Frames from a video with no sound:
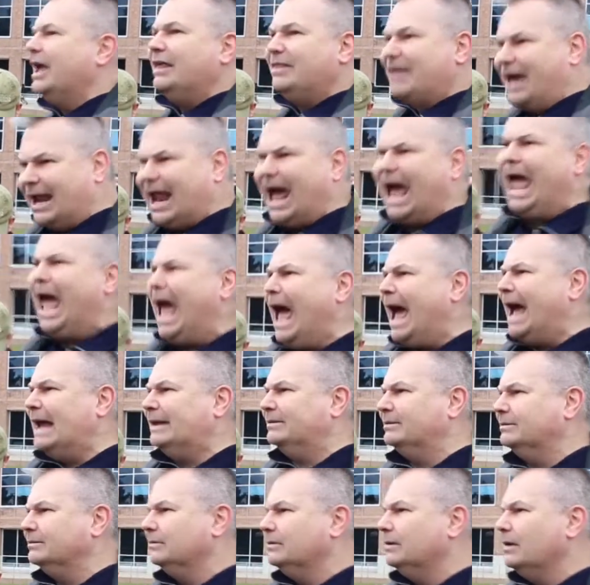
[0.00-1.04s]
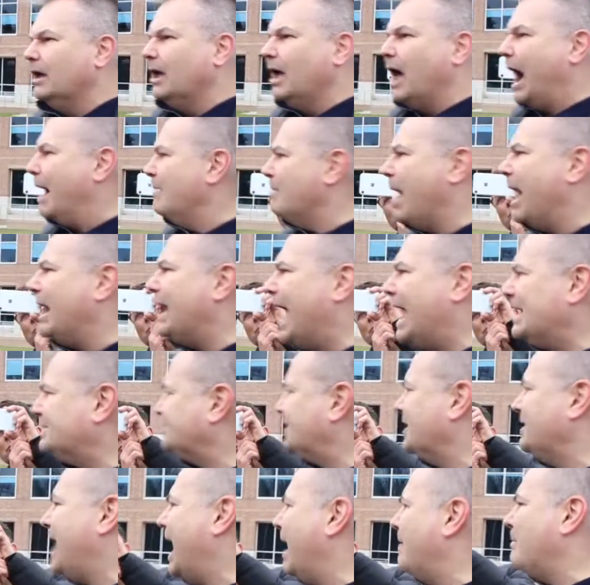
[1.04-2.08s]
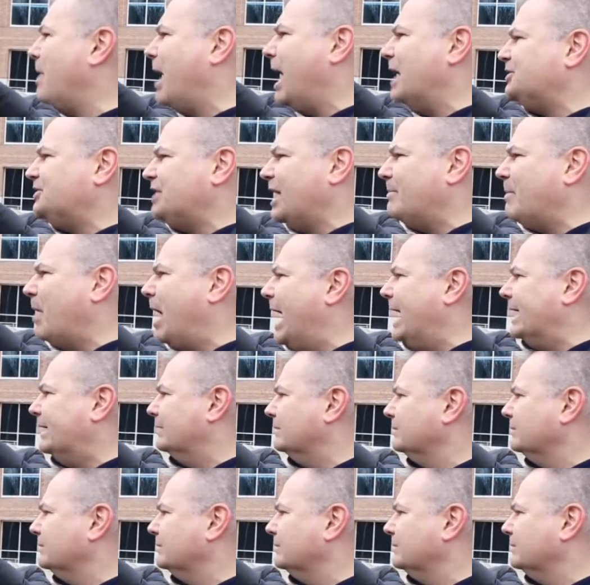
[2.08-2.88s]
that I had. I'm not asking that much, am I?